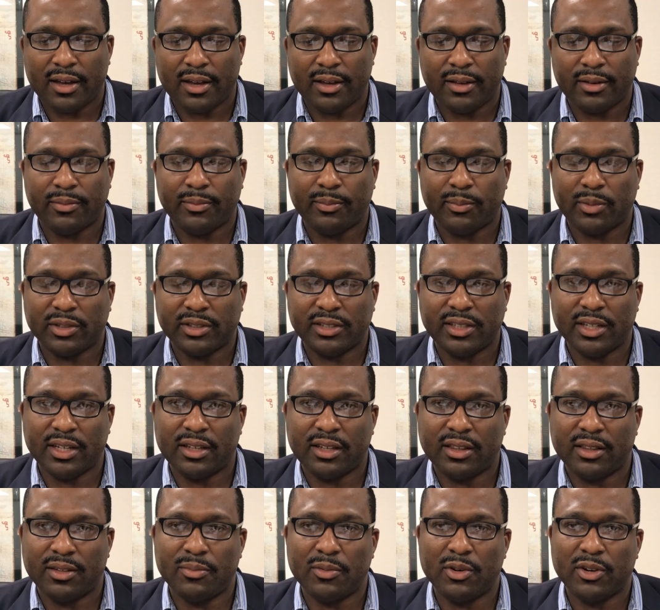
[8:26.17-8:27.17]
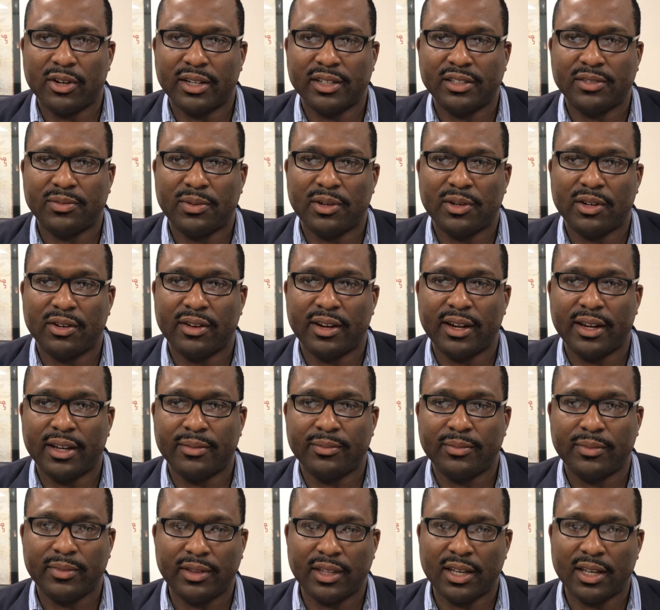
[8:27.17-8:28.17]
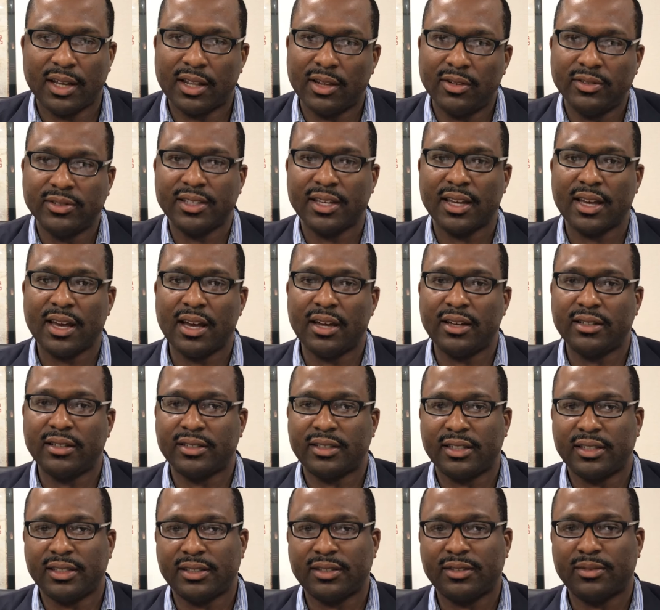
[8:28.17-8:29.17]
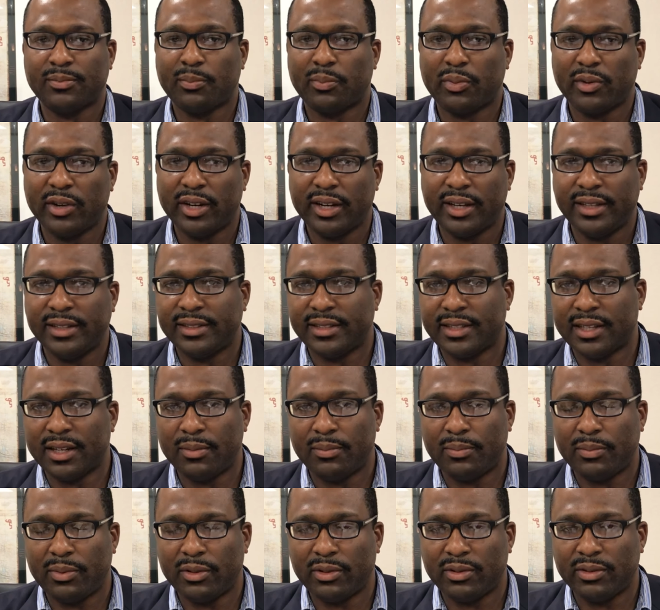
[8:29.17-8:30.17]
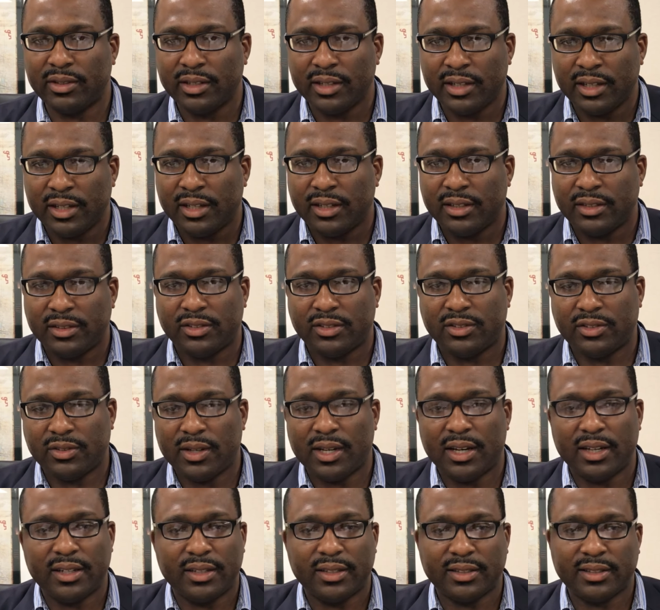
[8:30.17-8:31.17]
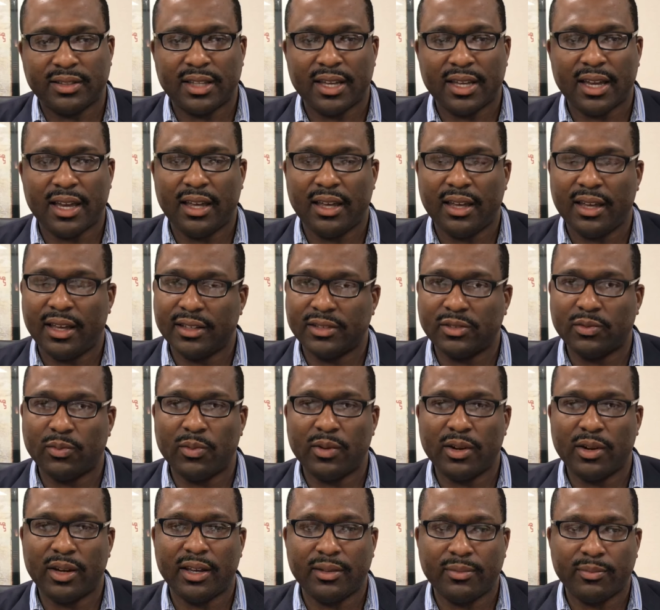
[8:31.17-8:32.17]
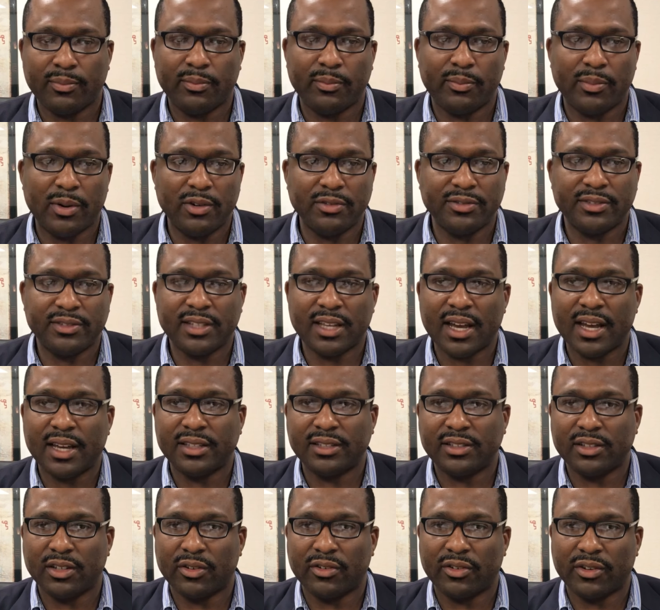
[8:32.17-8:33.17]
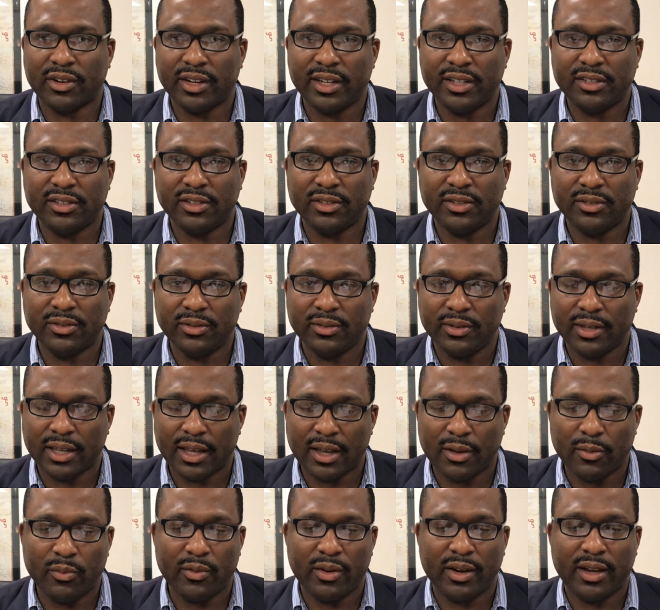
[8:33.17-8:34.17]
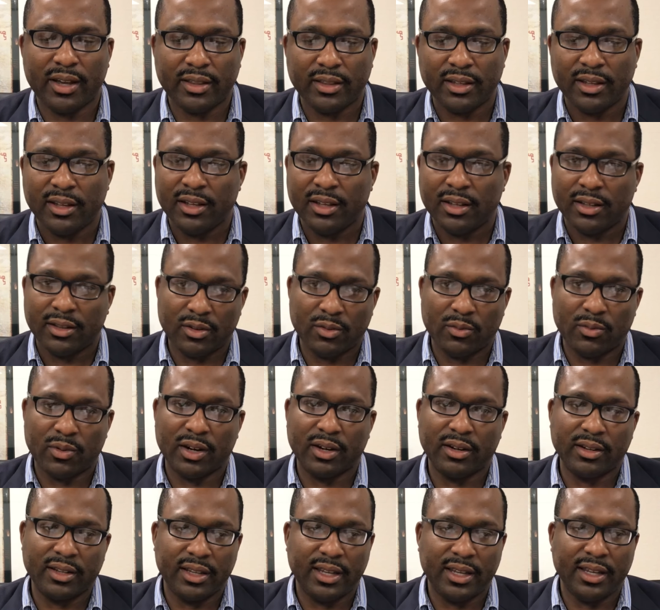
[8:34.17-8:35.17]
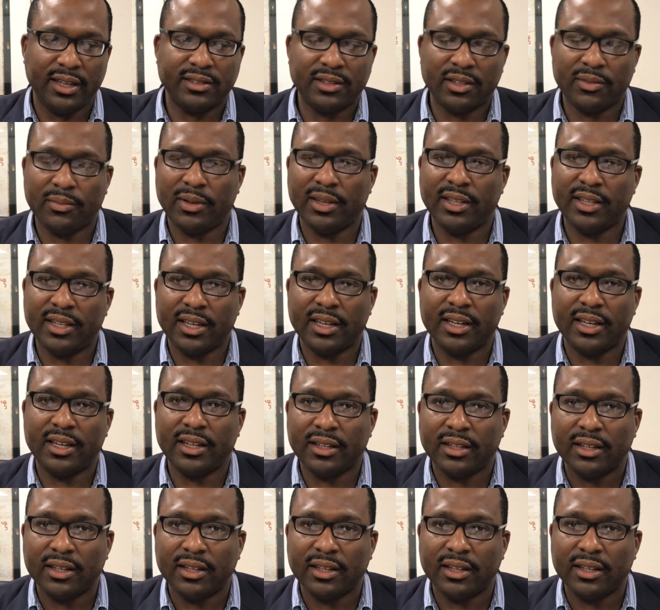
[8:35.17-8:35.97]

particular mortgage program. The closing cost is pretty simple to understand. It's what both sides agree to and what the work needs to be done